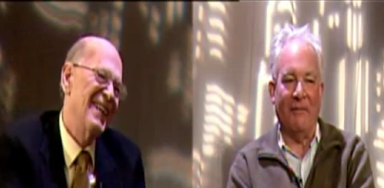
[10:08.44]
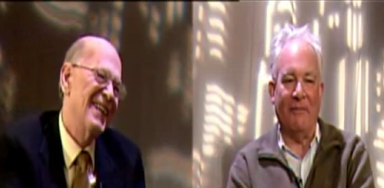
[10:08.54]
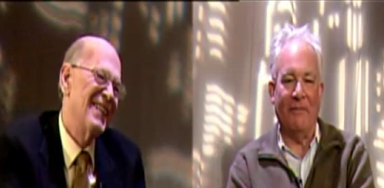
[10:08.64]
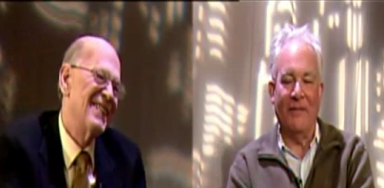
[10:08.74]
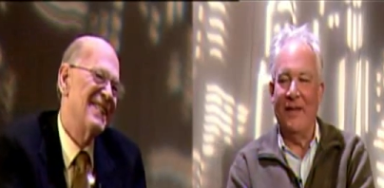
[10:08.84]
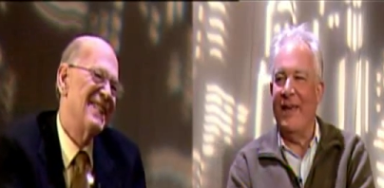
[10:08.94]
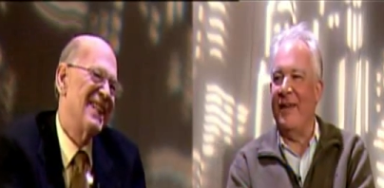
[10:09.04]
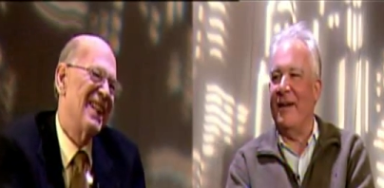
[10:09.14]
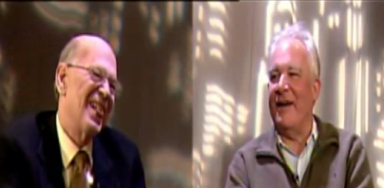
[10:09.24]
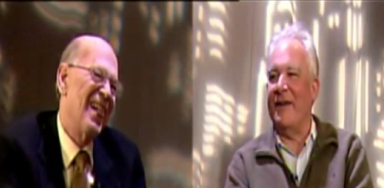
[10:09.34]
Speaker 1: um,
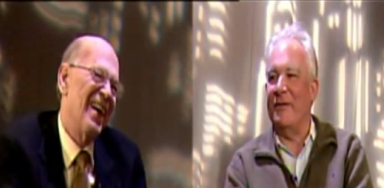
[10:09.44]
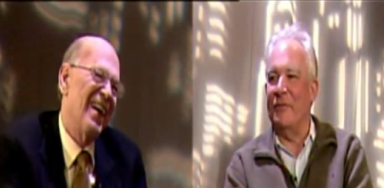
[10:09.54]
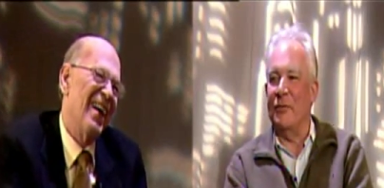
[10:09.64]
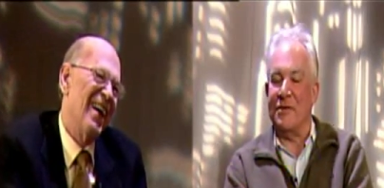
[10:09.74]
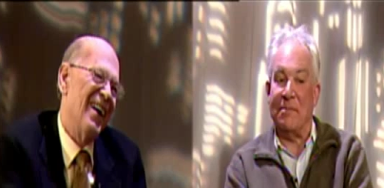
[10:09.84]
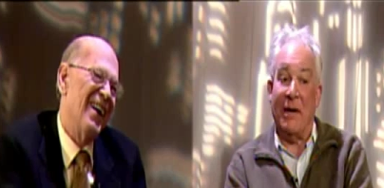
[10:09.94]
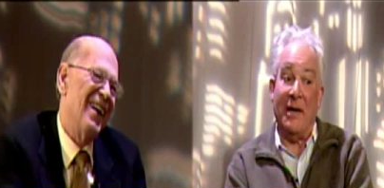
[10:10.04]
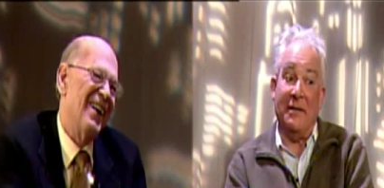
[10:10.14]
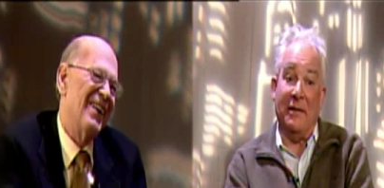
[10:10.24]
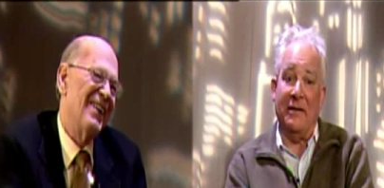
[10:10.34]
and I
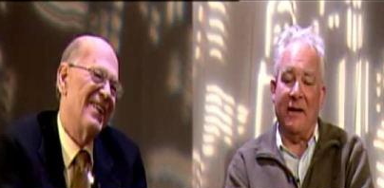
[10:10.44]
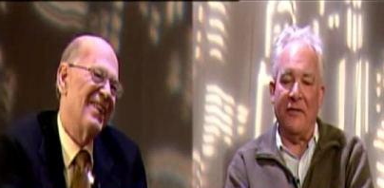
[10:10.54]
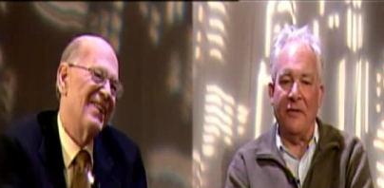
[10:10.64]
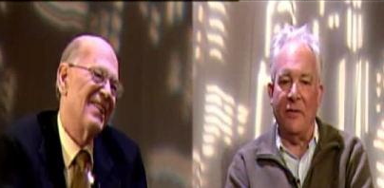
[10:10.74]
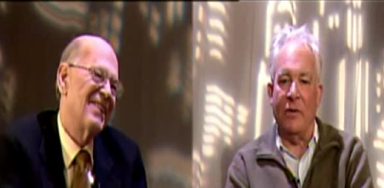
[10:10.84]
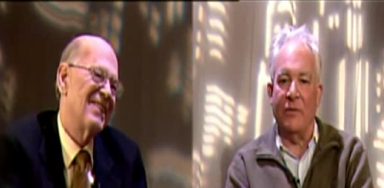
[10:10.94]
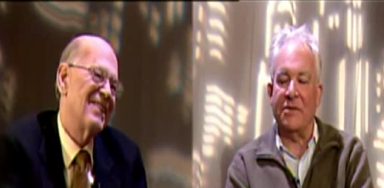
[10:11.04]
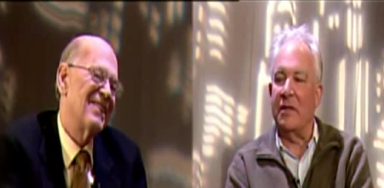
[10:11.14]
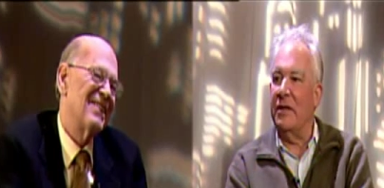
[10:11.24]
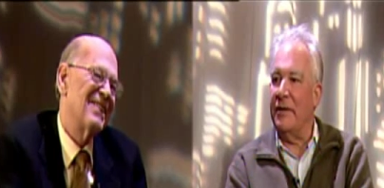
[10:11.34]
responded. And I think what
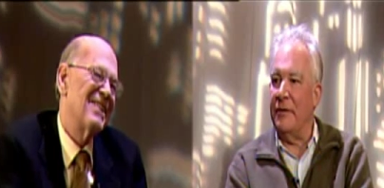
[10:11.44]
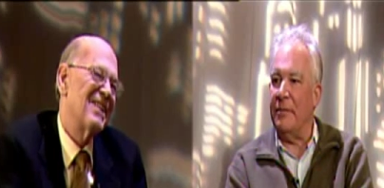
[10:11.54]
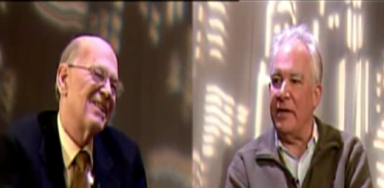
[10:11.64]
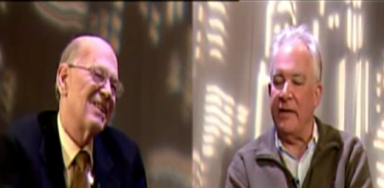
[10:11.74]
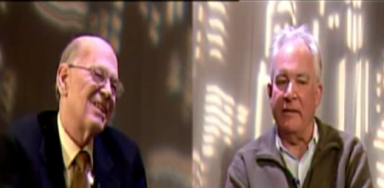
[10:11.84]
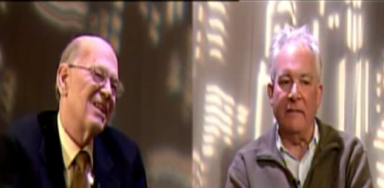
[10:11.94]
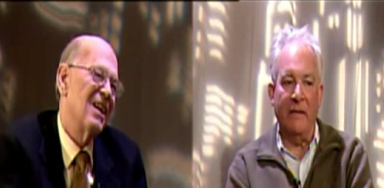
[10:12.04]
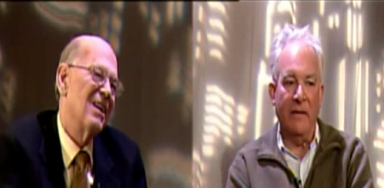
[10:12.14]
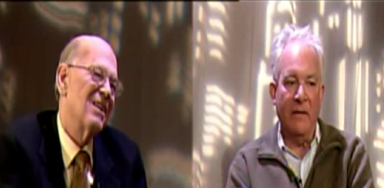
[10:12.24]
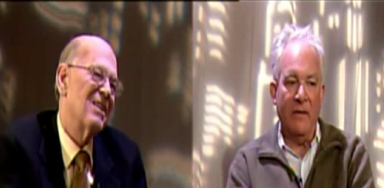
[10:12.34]
was clear to me
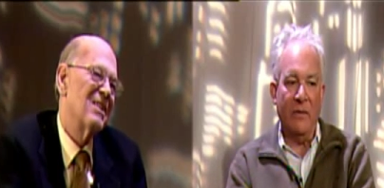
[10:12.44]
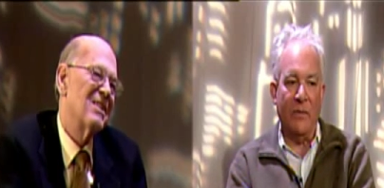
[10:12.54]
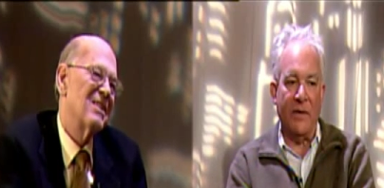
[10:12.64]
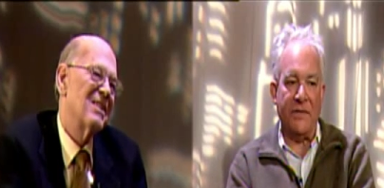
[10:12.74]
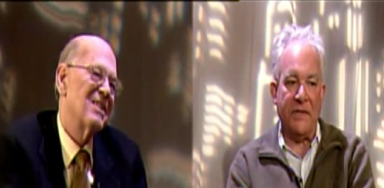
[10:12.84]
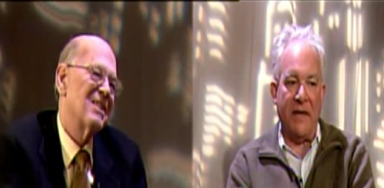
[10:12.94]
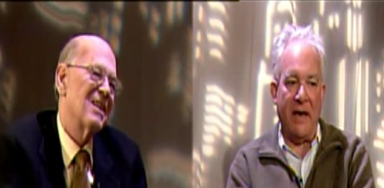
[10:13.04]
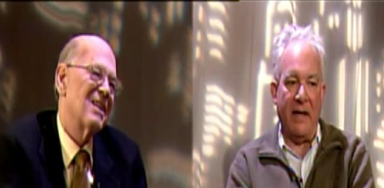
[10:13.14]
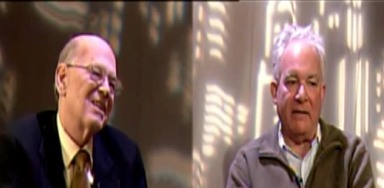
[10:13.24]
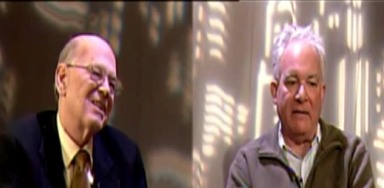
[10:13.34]
yeah. was
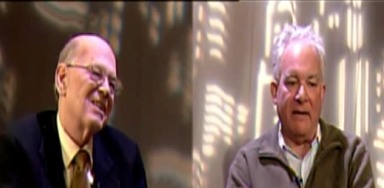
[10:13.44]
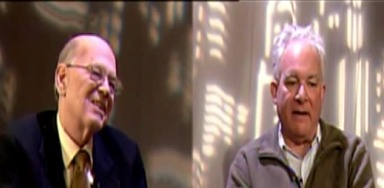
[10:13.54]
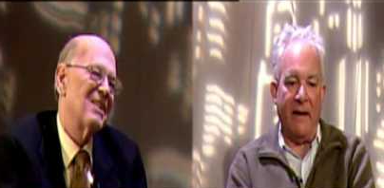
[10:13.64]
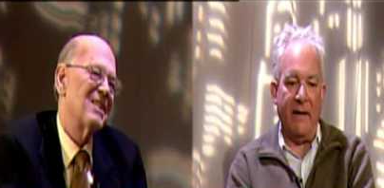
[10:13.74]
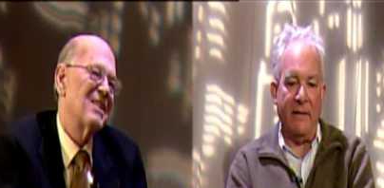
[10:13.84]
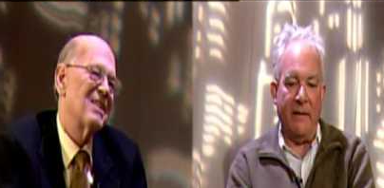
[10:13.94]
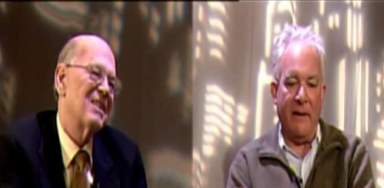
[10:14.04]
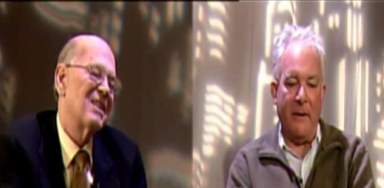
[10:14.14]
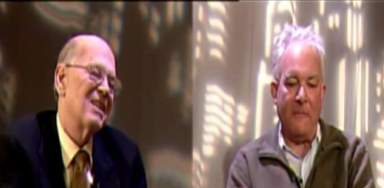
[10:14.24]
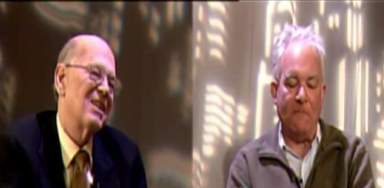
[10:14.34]
that I.
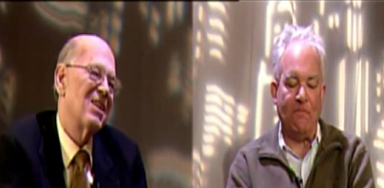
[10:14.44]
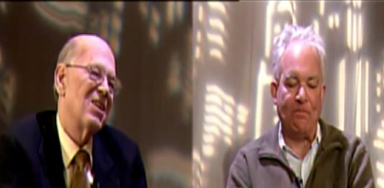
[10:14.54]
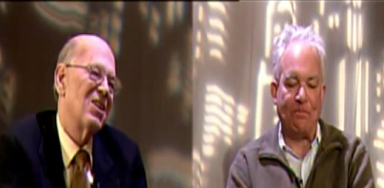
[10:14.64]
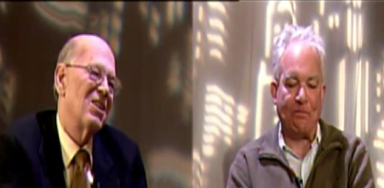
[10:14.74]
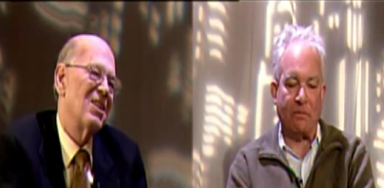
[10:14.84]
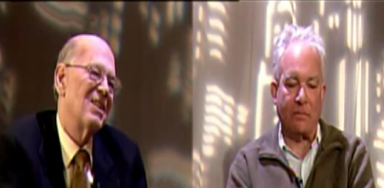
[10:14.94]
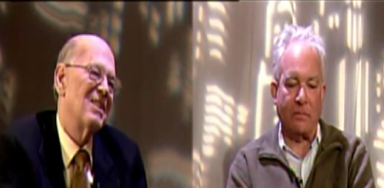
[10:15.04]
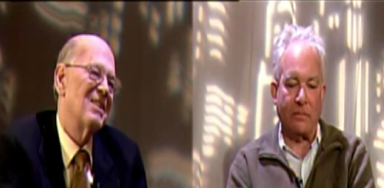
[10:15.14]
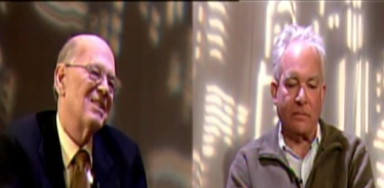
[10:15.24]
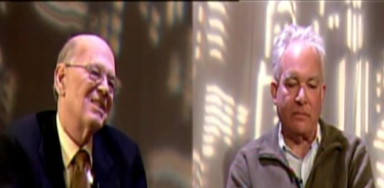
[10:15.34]
Um,
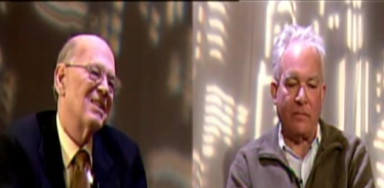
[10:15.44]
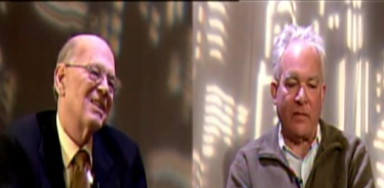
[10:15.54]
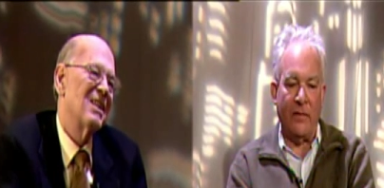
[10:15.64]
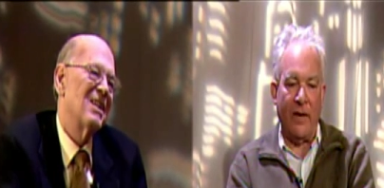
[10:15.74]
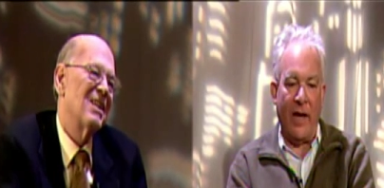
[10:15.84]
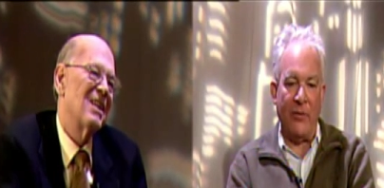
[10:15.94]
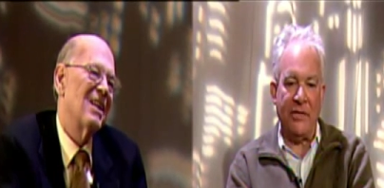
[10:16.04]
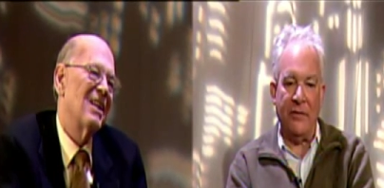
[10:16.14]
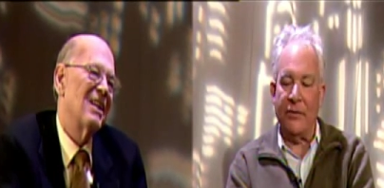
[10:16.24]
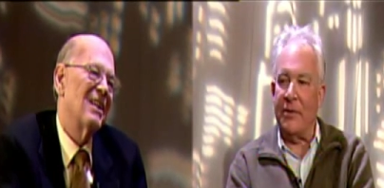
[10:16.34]
I was
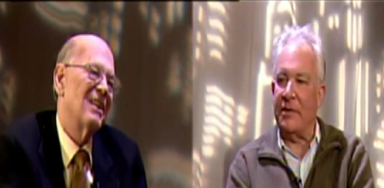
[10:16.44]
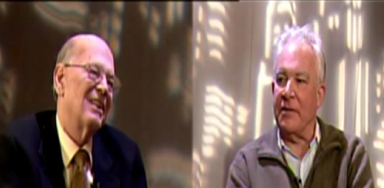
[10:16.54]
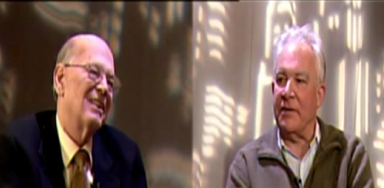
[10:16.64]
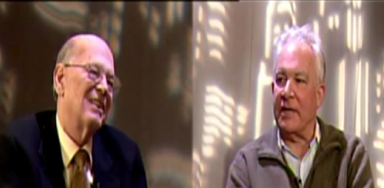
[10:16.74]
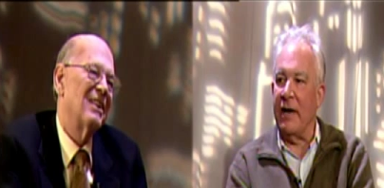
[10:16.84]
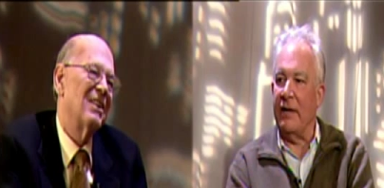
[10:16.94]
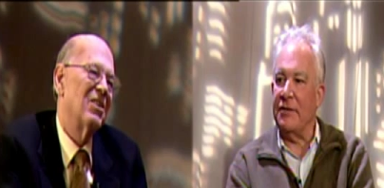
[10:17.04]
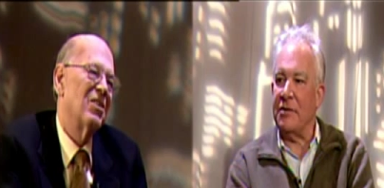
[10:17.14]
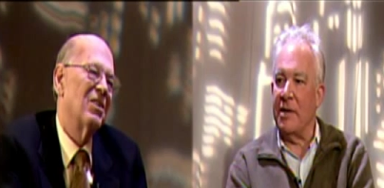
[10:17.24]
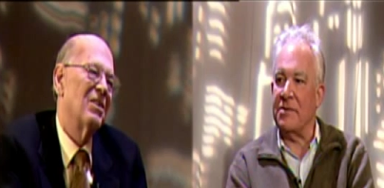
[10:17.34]
either going to go to
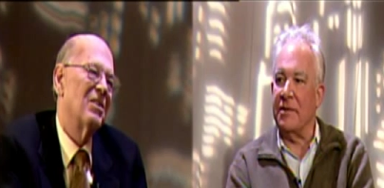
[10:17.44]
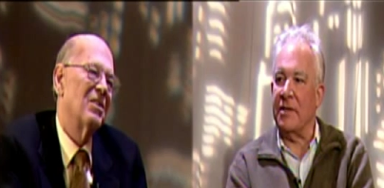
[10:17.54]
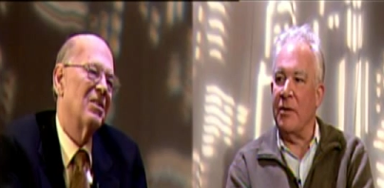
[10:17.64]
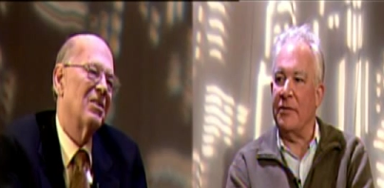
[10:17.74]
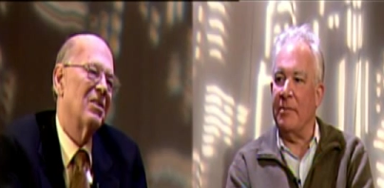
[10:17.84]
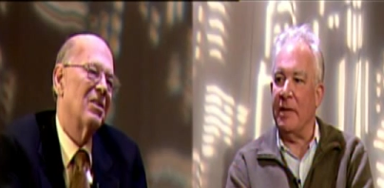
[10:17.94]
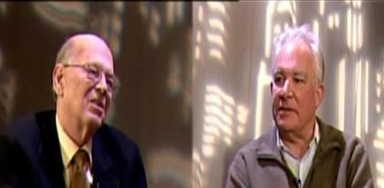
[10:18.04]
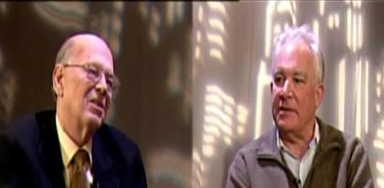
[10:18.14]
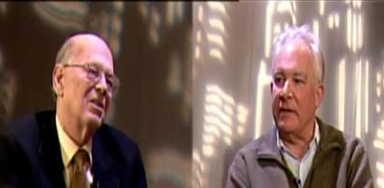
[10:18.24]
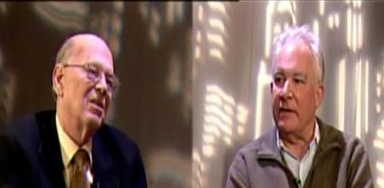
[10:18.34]
college or I was going to go in the
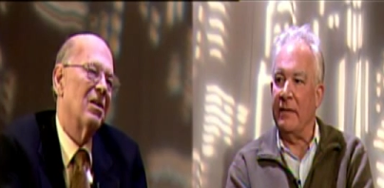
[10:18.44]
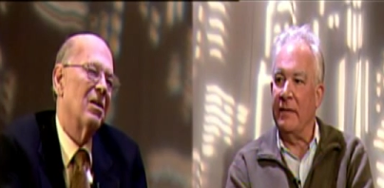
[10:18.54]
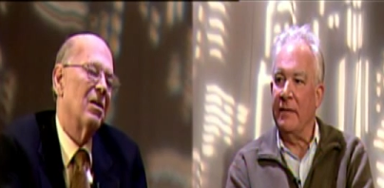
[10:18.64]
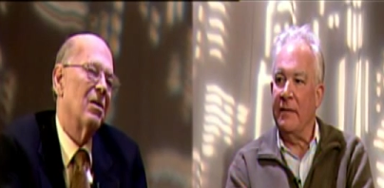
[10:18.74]
military.